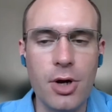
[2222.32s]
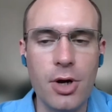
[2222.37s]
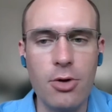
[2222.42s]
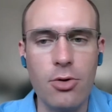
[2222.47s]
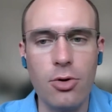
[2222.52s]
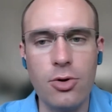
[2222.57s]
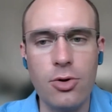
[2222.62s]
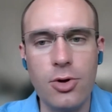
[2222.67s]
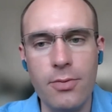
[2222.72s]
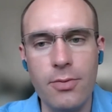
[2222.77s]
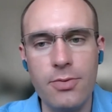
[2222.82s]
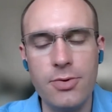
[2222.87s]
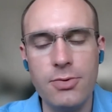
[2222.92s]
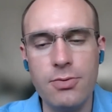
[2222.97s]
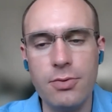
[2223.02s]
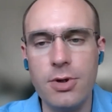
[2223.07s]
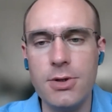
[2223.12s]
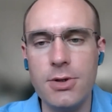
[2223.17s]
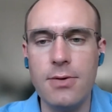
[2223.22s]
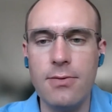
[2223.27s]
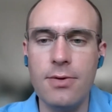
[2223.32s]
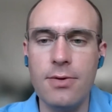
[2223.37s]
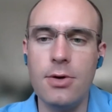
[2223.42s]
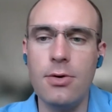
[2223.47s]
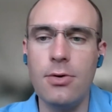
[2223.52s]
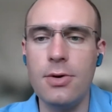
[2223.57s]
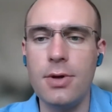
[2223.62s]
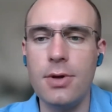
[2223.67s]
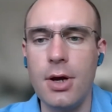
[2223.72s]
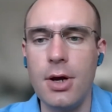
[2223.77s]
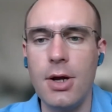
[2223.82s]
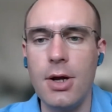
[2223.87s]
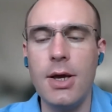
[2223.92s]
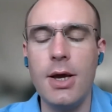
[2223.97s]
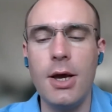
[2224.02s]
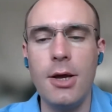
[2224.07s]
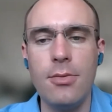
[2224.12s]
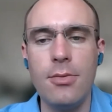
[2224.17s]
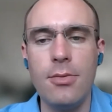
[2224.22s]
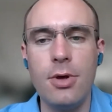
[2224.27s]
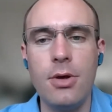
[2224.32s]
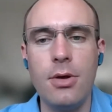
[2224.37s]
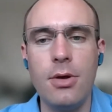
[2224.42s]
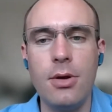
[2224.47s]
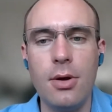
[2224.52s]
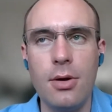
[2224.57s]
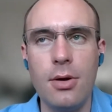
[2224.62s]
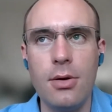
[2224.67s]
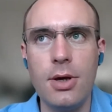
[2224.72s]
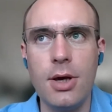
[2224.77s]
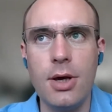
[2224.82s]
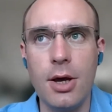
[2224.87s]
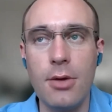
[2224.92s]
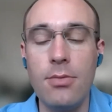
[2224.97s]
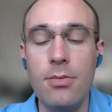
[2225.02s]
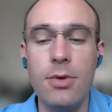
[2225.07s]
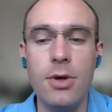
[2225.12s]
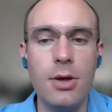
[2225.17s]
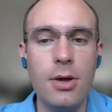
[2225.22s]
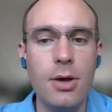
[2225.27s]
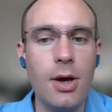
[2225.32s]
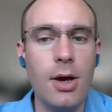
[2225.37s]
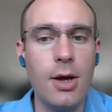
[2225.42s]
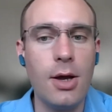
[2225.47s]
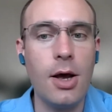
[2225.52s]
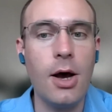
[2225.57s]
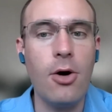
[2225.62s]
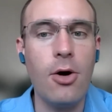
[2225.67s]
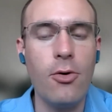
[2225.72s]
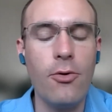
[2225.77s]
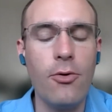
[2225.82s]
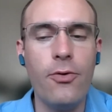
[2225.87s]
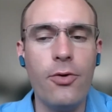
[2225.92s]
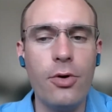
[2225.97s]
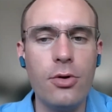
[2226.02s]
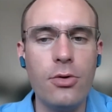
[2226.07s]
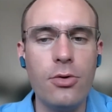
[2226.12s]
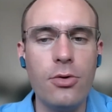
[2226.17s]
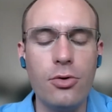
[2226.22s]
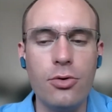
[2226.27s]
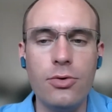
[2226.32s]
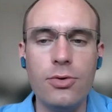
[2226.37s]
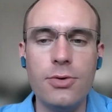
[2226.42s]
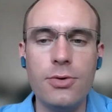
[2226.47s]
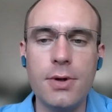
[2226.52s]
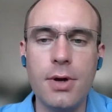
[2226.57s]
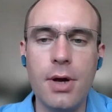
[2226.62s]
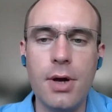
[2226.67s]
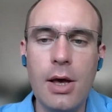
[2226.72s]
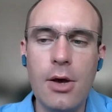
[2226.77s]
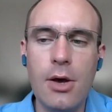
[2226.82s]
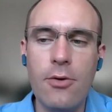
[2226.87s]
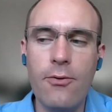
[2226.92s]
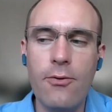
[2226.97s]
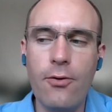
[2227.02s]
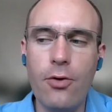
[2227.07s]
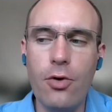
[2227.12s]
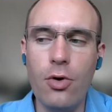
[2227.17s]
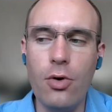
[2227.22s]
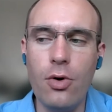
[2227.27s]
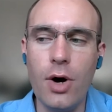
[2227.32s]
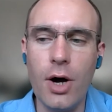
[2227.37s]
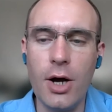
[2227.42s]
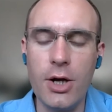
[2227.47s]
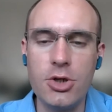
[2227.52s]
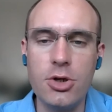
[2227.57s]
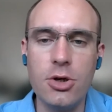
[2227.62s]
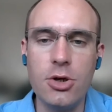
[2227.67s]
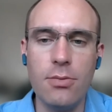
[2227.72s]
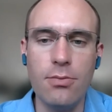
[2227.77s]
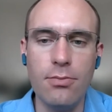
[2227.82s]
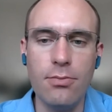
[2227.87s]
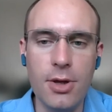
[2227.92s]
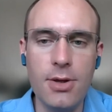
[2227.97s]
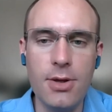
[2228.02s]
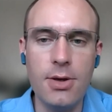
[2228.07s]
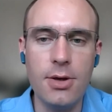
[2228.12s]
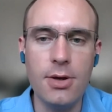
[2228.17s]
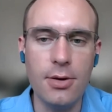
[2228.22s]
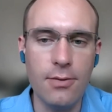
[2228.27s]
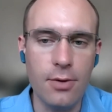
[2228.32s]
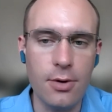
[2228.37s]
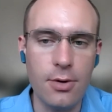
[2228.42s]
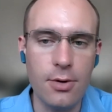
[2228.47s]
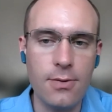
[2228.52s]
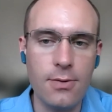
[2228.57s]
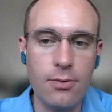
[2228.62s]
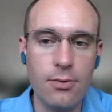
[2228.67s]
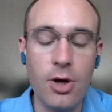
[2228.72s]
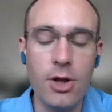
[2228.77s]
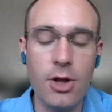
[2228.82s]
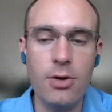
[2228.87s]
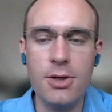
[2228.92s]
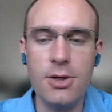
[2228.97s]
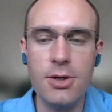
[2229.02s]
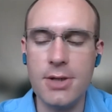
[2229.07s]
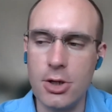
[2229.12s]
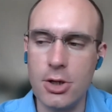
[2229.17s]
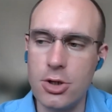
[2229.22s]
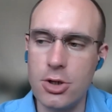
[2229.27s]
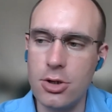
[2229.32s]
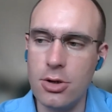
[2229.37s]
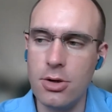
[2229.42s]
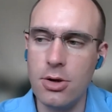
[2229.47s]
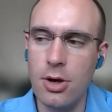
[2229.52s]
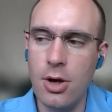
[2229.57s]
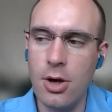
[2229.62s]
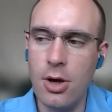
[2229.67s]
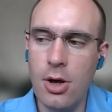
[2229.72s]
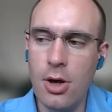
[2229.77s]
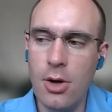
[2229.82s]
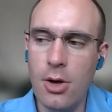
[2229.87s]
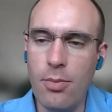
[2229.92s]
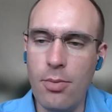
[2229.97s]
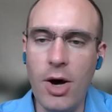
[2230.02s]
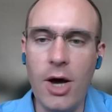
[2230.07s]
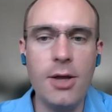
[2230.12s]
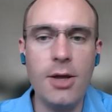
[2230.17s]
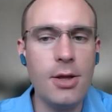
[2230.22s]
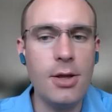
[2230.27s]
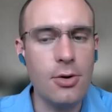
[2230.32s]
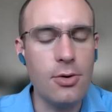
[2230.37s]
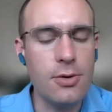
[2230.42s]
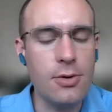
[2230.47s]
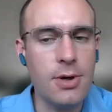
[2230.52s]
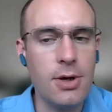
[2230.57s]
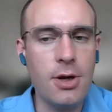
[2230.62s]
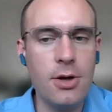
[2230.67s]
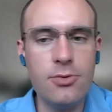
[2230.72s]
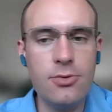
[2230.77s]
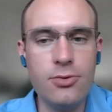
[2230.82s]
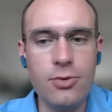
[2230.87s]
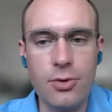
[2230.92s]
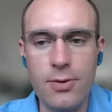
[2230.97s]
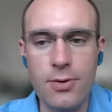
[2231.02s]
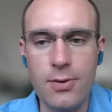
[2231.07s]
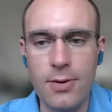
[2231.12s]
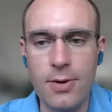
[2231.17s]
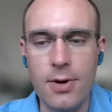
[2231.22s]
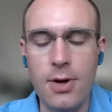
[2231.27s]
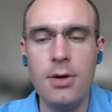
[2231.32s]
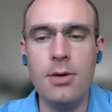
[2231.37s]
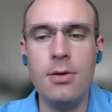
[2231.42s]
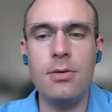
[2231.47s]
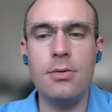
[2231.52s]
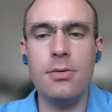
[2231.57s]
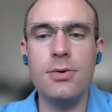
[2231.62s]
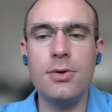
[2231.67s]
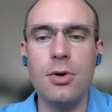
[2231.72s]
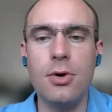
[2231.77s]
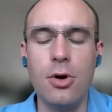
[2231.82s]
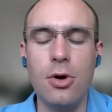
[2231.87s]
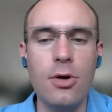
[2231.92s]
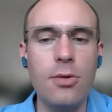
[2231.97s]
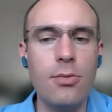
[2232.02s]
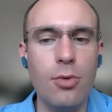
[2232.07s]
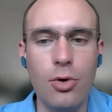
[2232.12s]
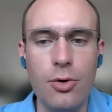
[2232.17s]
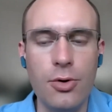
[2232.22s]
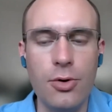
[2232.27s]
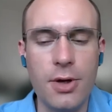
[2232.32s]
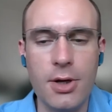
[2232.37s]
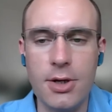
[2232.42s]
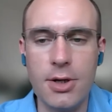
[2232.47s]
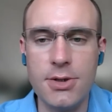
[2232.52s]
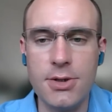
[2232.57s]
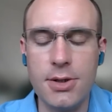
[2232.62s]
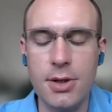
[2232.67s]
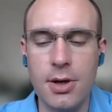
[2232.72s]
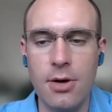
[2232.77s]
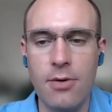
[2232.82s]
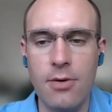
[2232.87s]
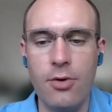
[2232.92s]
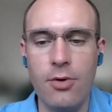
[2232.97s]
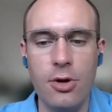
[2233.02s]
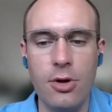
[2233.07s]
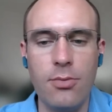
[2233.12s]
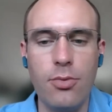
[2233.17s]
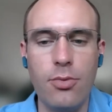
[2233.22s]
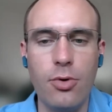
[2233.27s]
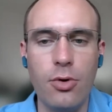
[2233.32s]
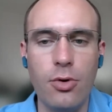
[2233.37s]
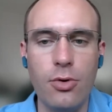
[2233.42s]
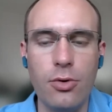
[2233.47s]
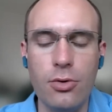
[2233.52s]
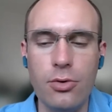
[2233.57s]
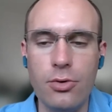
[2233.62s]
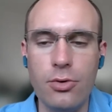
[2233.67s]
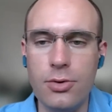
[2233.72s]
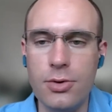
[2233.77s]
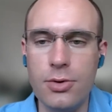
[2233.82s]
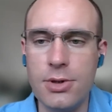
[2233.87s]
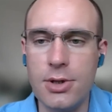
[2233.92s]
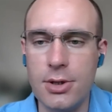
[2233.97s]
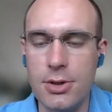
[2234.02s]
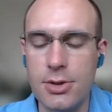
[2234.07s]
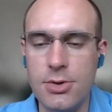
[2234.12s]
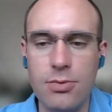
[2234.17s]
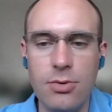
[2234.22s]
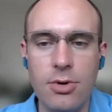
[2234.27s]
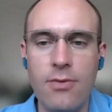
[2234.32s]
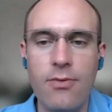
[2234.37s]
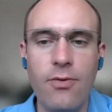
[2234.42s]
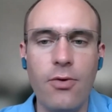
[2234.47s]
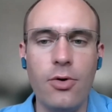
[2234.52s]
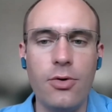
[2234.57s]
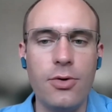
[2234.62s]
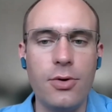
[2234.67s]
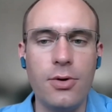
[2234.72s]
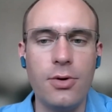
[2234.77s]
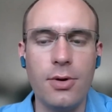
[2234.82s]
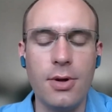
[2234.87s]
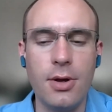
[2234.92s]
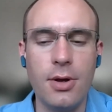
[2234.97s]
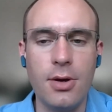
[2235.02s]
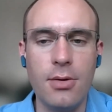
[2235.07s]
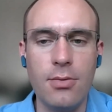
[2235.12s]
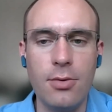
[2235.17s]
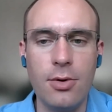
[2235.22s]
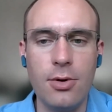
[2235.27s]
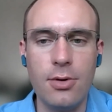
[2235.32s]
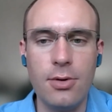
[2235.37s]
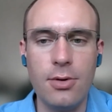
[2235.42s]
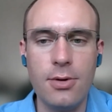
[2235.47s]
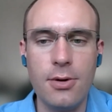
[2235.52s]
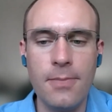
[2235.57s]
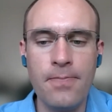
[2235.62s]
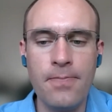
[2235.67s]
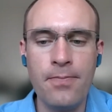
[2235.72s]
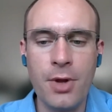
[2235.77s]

So like the top suites of the hotel can be and are often used for actually a meeting event, whether it's actually by the hotel to entertain. So a lot more hotels now, for example, use their suite for entertainment